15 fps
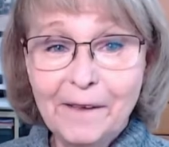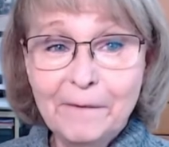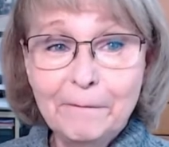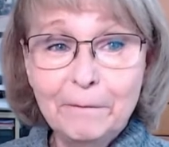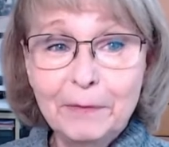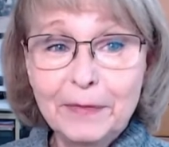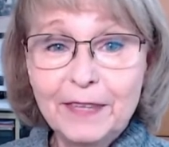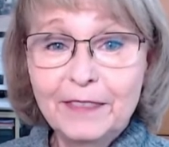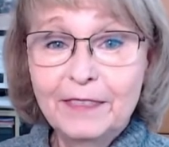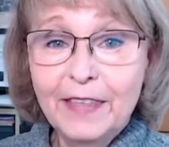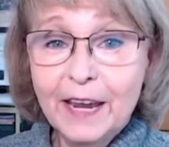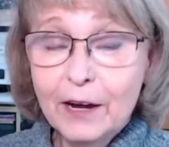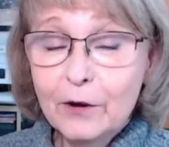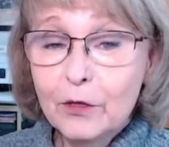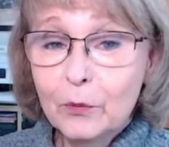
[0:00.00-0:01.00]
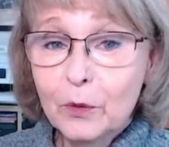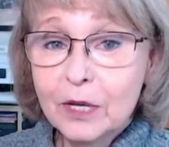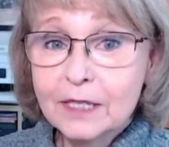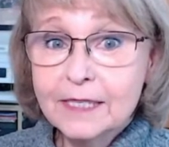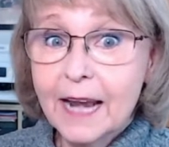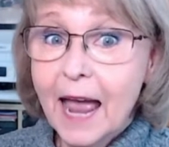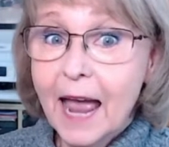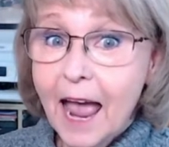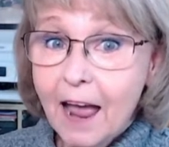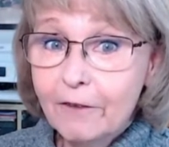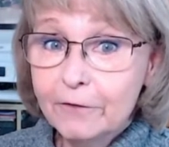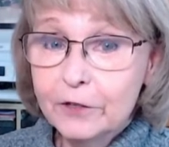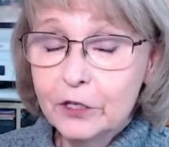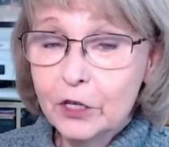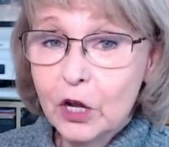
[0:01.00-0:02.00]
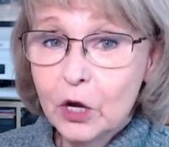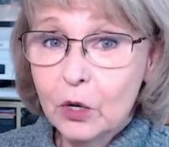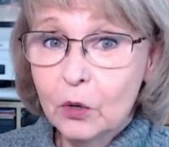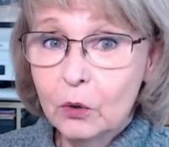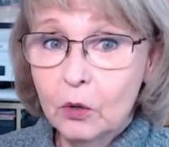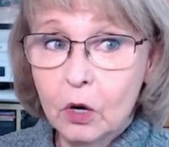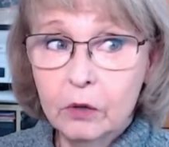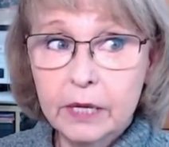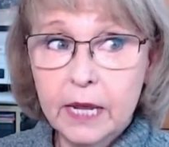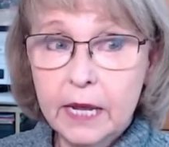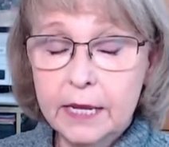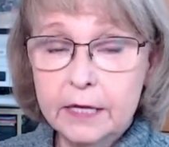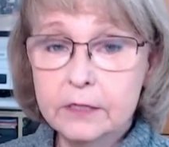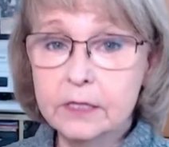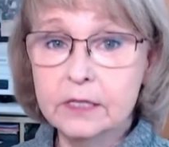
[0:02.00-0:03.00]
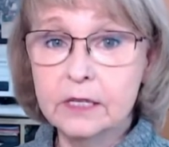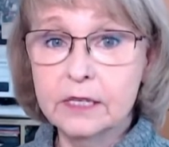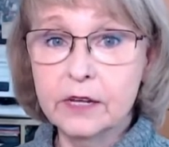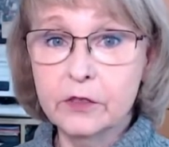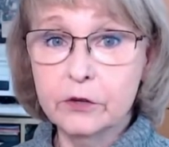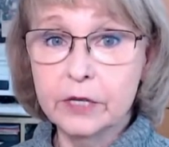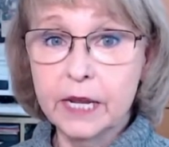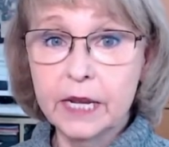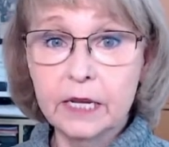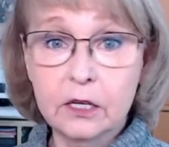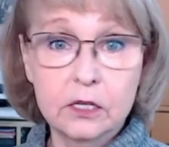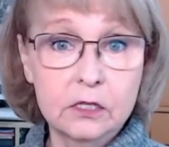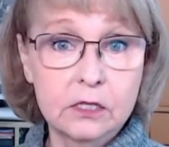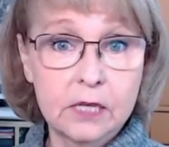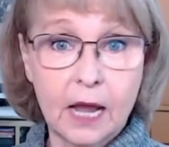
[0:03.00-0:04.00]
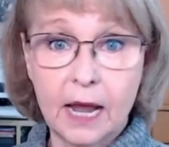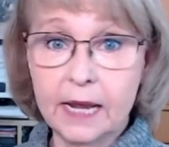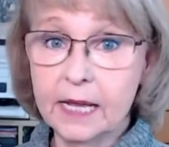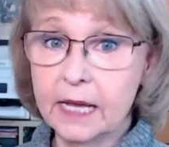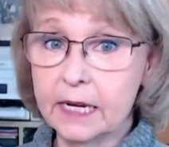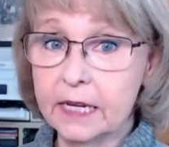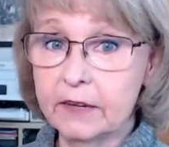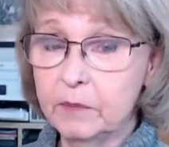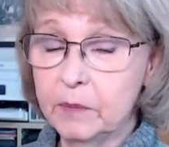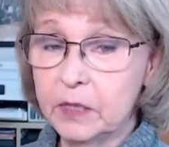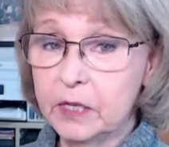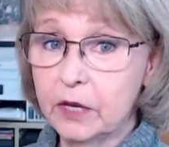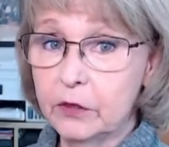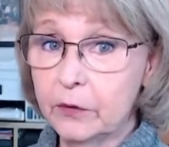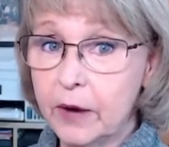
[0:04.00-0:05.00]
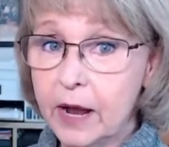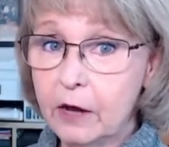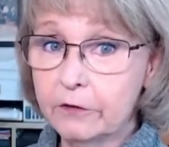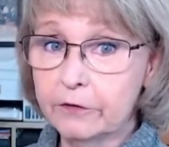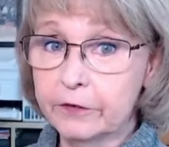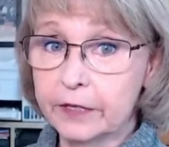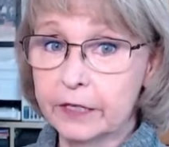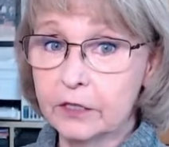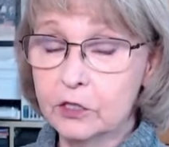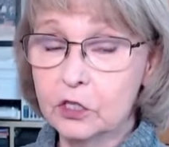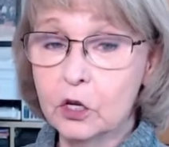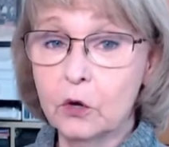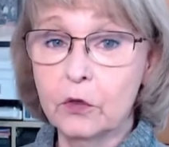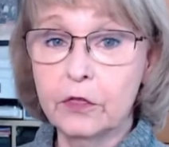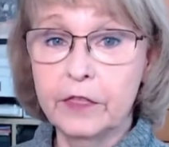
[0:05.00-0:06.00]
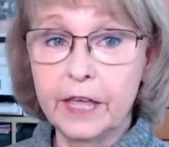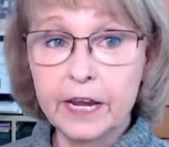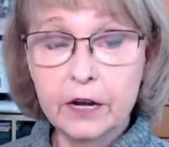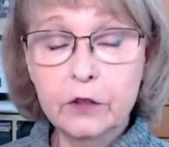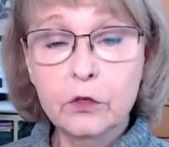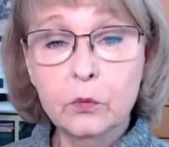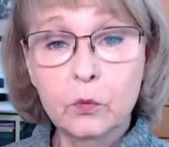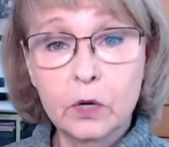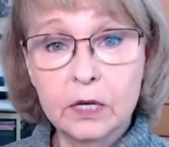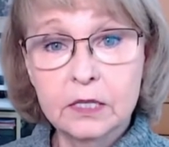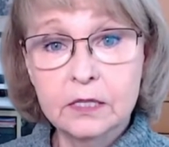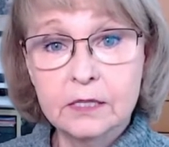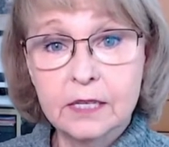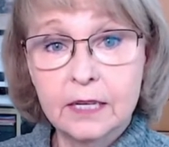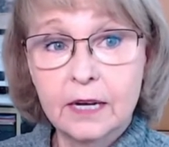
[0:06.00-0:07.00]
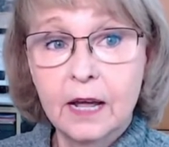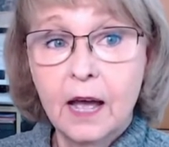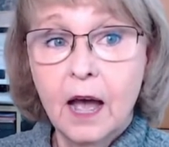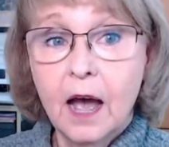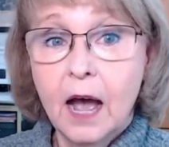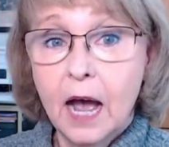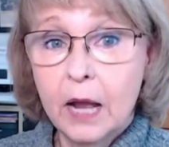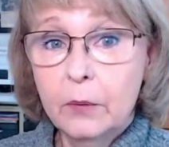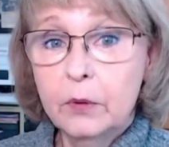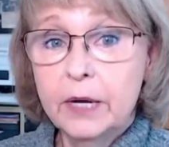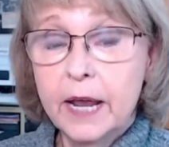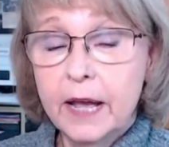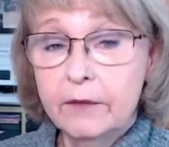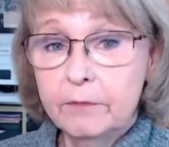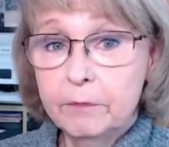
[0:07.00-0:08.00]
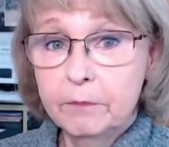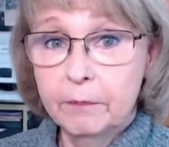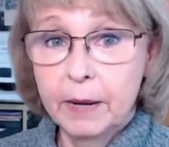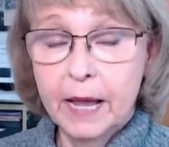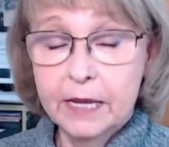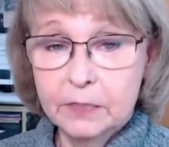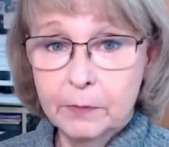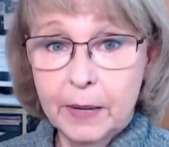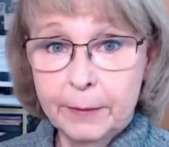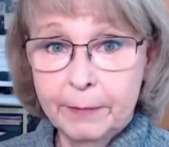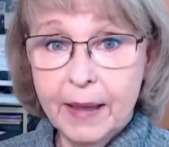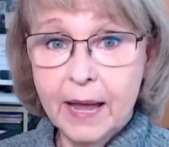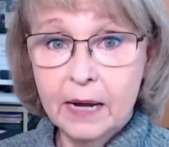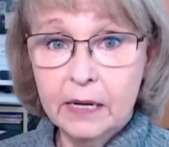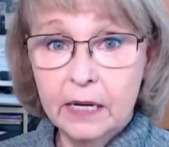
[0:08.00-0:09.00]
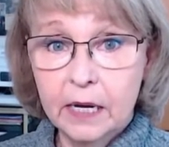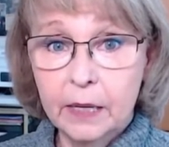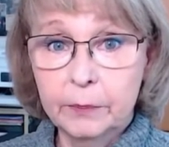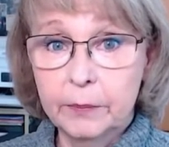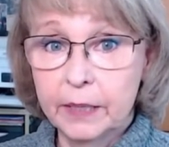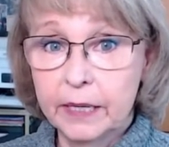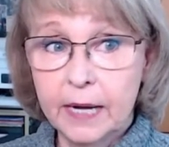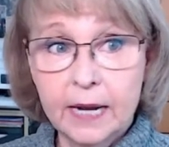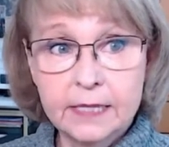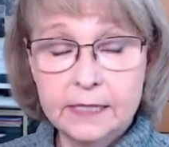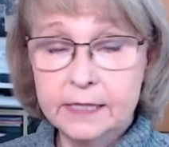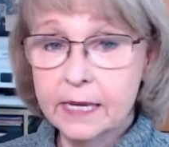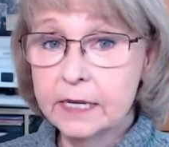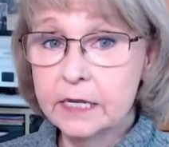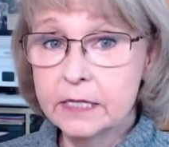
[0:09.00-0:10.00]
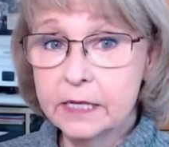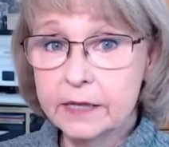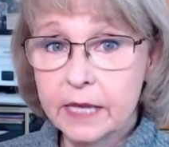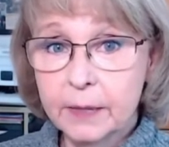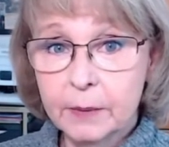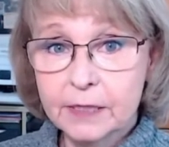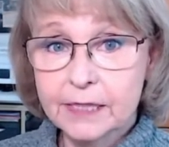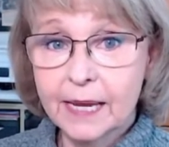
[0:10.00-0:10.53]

they are the ones that have to know, okay, is this another day, because I got to give them another outfit. So they are the ones that I would have as my backup, and I'd send it to them and say,